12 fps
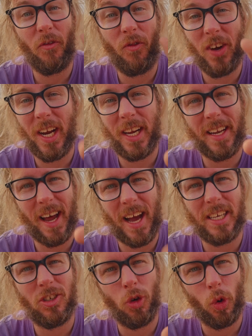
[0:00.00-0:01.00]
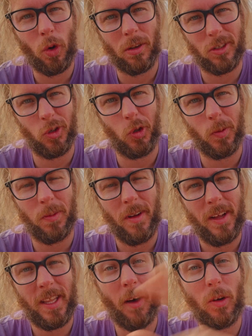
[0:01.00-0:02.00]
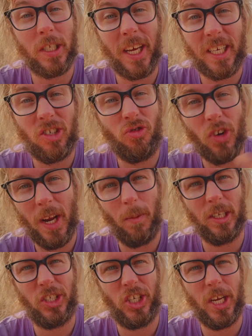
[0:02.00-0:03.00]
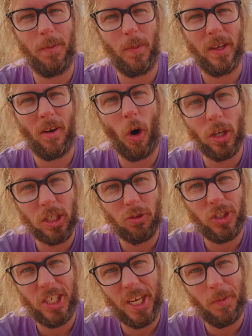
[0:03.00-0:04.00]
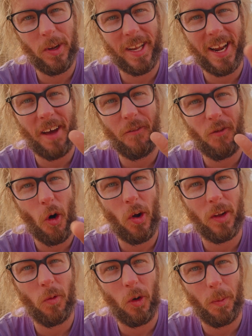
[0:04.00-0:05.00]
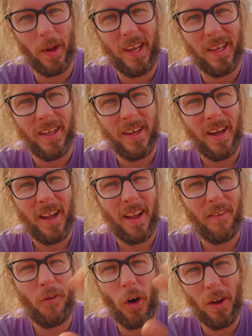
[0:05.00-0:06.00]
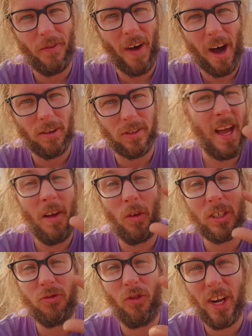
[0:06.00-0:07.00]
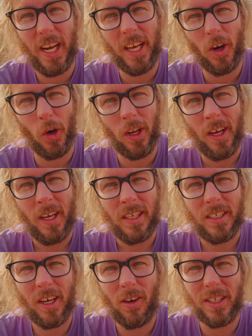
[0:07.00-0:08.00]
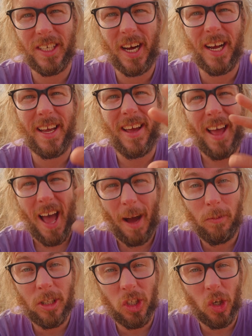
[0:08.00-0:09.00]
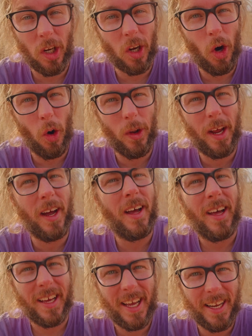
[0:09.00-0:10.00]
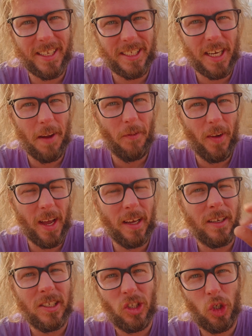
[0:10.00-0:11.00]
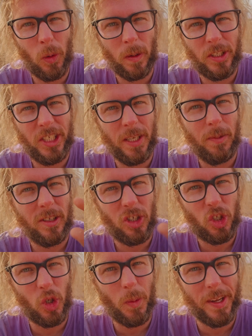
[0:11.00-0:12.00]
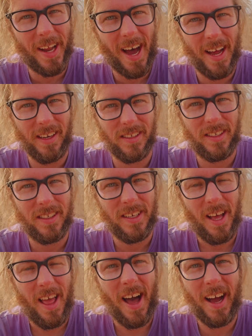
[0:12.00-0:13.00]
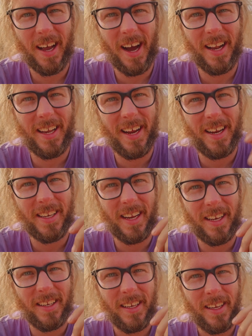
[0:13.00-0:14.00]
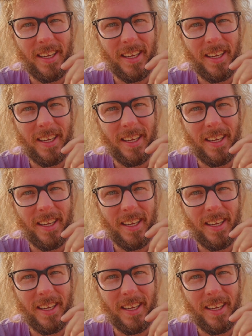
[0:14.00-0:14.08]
really nice noodle soup that was extremely cheap, also cheaper than I thought it would be, 30,000. It was really good. So I was like, I'm just gonna go there, get the same thing, super cheap, super nice. I got there and then